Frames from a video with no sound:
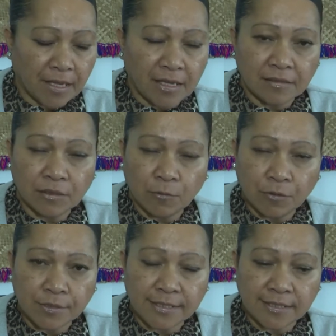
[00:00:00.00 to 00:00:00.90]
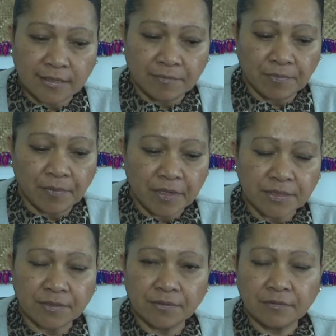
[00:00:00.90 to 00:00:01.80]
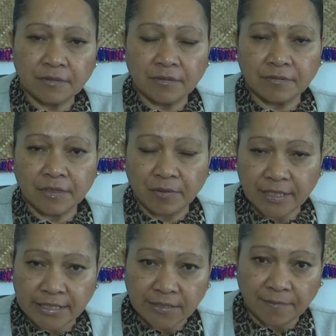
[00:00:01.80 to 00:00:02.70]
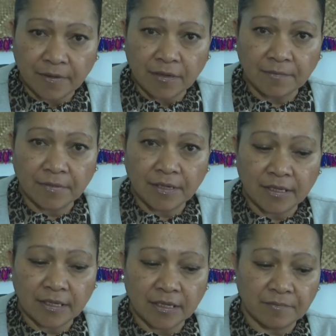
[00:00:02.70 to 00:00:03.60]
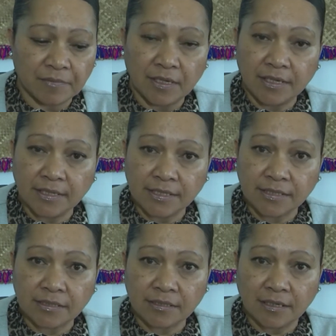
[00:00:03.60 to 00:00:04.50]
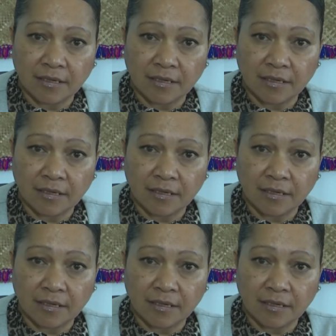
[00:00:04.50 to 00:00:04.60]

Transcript: endorsed the proposal or request from the police